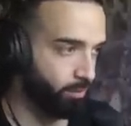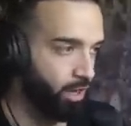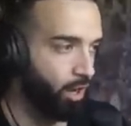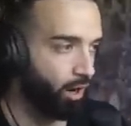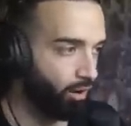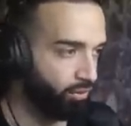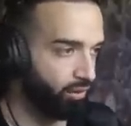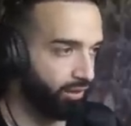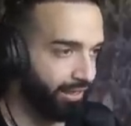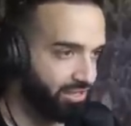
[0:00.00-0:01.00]
the like
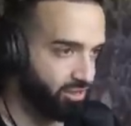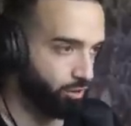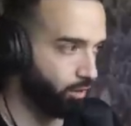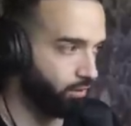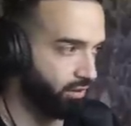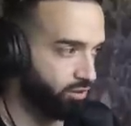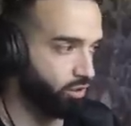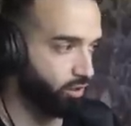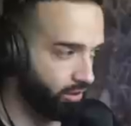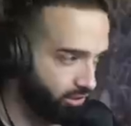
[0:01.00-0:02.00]
Gate Zero is
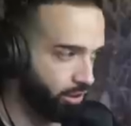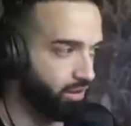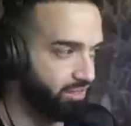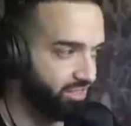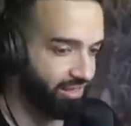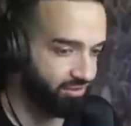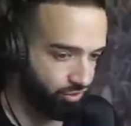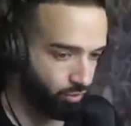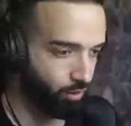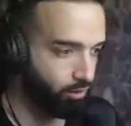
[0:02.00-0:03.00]
you know it's scale
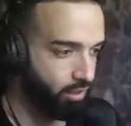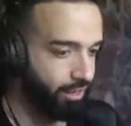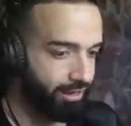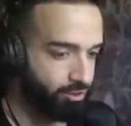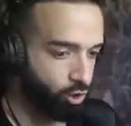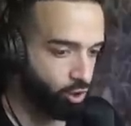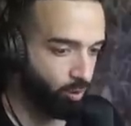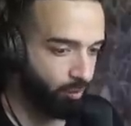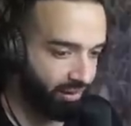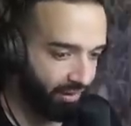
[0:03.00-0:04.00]
zero. It's searchable by
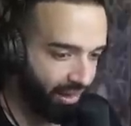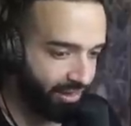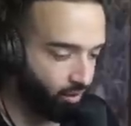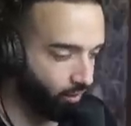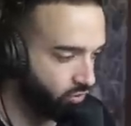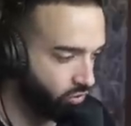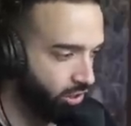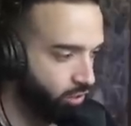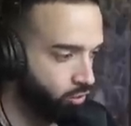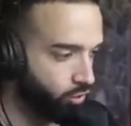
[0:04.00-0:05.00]
like eight cards.
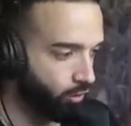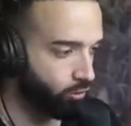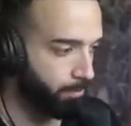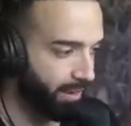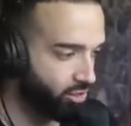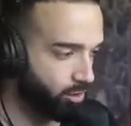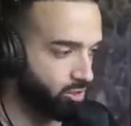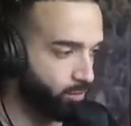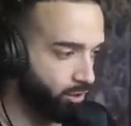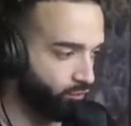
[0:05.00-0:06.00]
So you pendulum summon
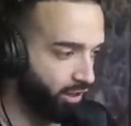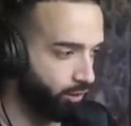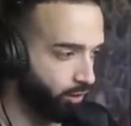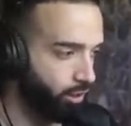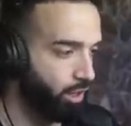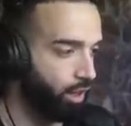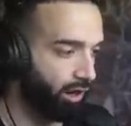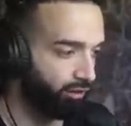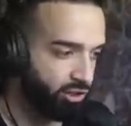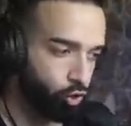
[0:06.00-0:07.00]
your Veiler. All these
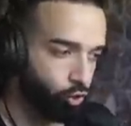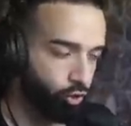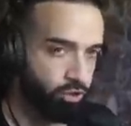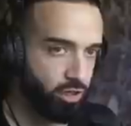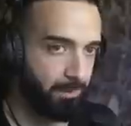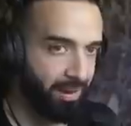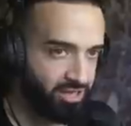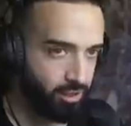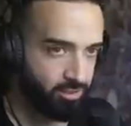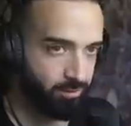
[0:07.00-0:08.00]
tuners are pendulum
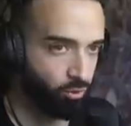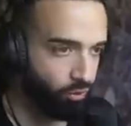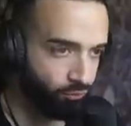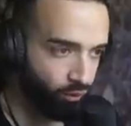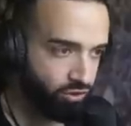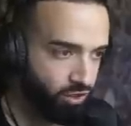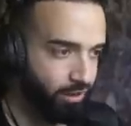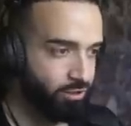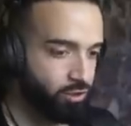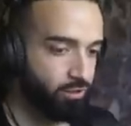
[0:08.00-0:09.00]
summon going first. So
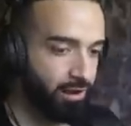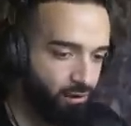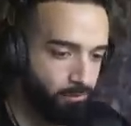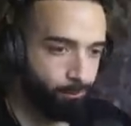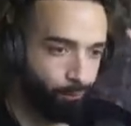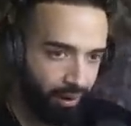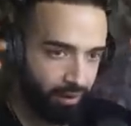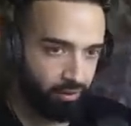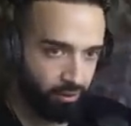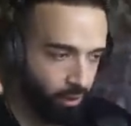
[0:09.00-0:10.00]
you never brick. You
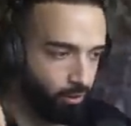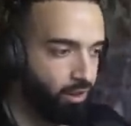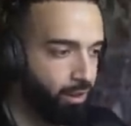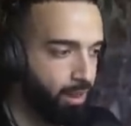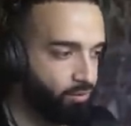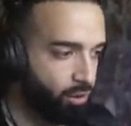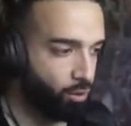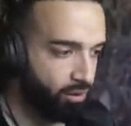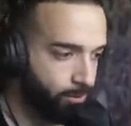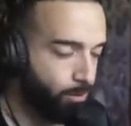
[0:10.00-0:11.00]
know if, the only time
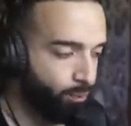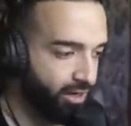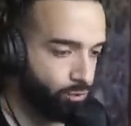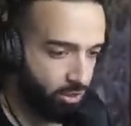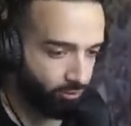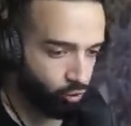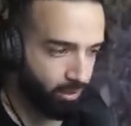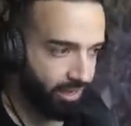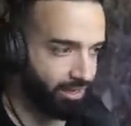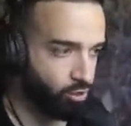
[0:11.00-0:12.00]
you brick is when you have too many
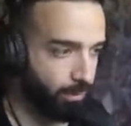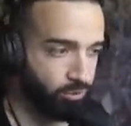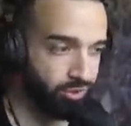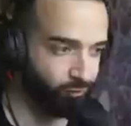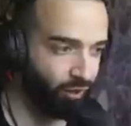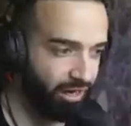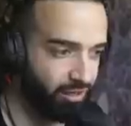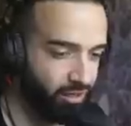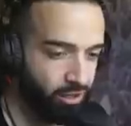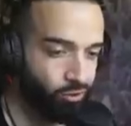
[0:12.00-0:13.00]
hand traps. So that's fine.
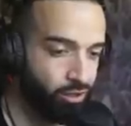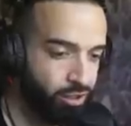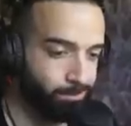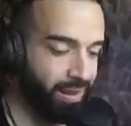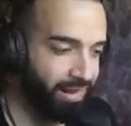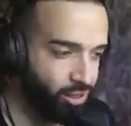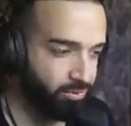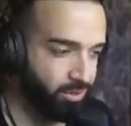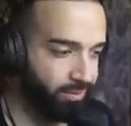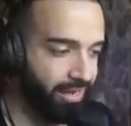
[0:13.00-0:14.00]
You just pendulum summon
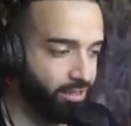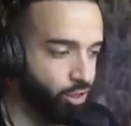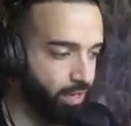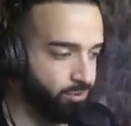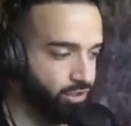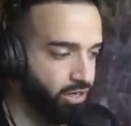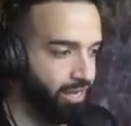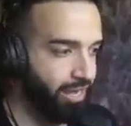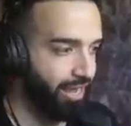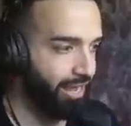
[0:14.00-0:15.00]
the hand traps,
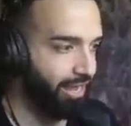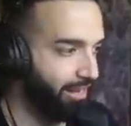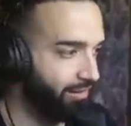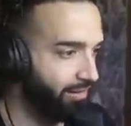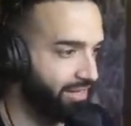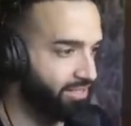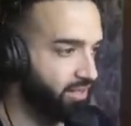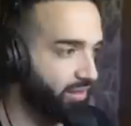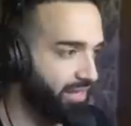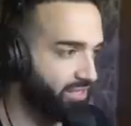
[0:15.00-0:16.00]
and that's the
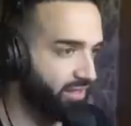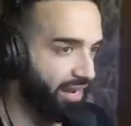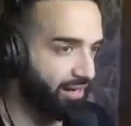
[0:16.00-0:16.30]
that's the deck.